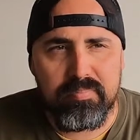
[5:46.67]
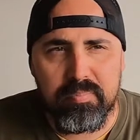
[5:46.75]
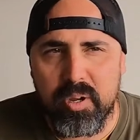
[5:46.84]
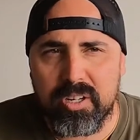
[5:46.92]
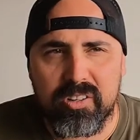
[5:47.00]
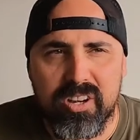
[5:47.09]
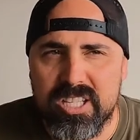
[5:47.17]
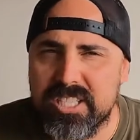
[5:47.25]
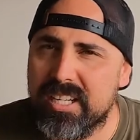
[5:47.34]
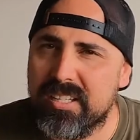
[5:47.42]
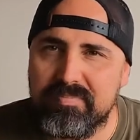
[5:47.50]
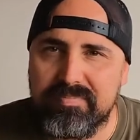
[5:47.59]
Bert
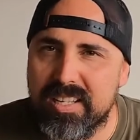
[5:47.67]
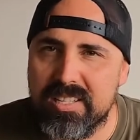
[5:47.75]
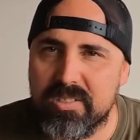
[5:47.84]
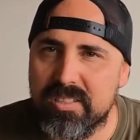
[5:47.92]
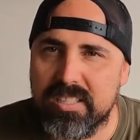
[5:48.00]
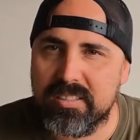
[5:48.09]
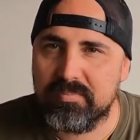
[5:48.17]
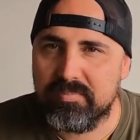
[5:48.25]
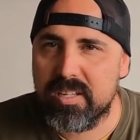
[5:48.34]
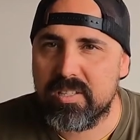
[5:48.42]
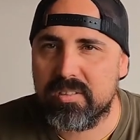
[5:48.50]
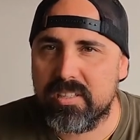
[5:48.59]
Kreischer, that sort
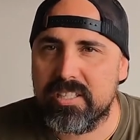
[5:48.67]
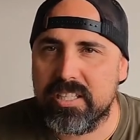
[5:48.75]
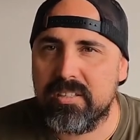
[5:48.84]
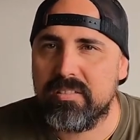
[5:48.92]
of deal.